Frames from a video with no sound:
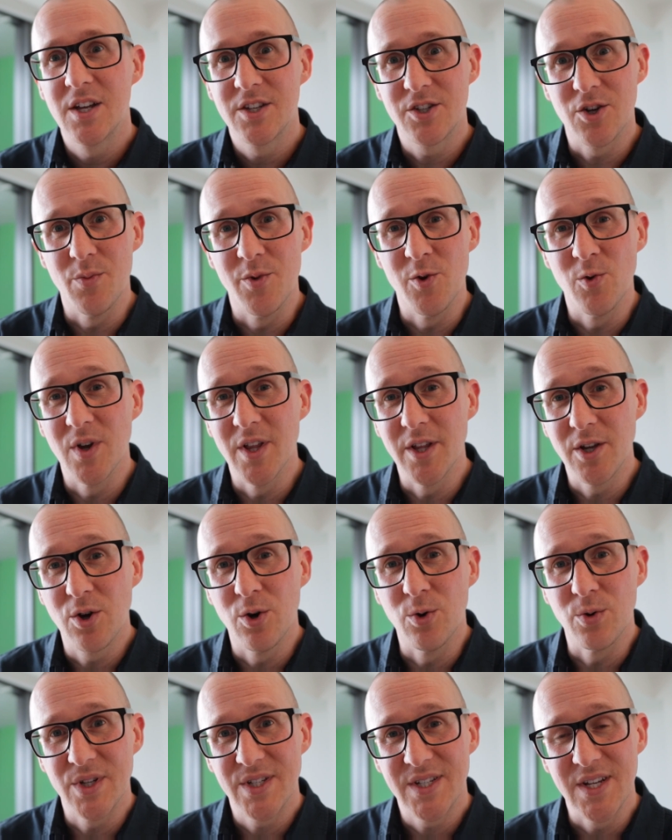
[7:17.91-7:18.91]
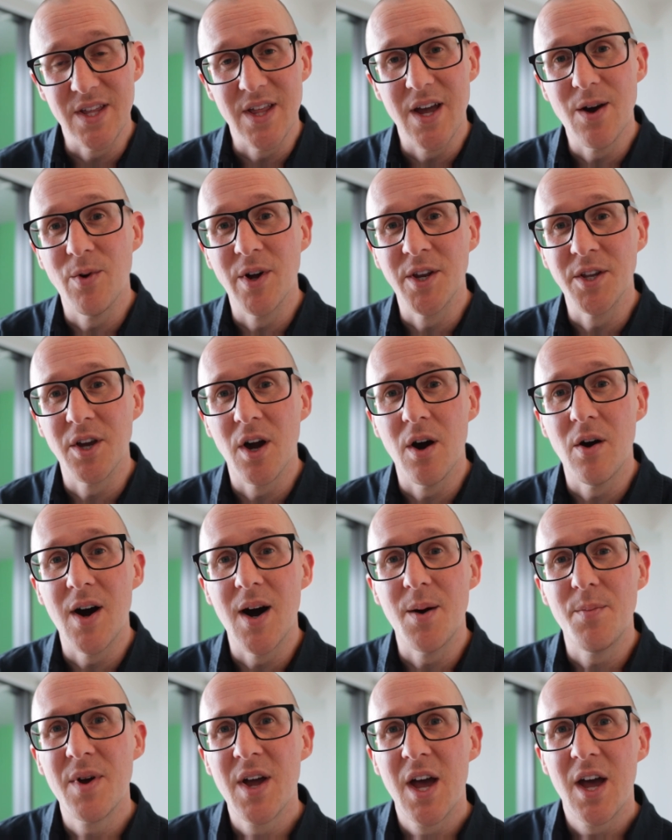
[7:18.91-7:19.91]
So it'd be really cool to see that one go
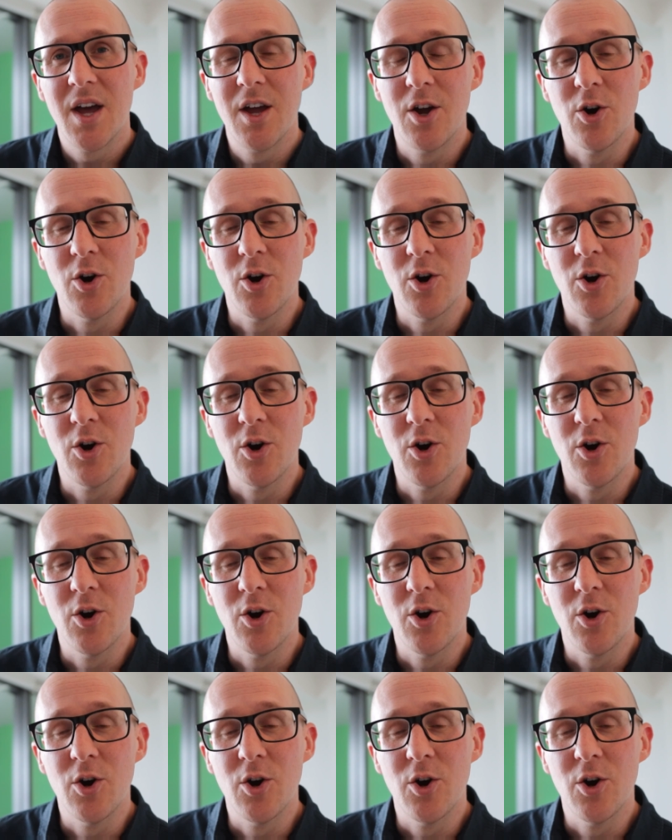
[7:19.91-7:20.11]
up.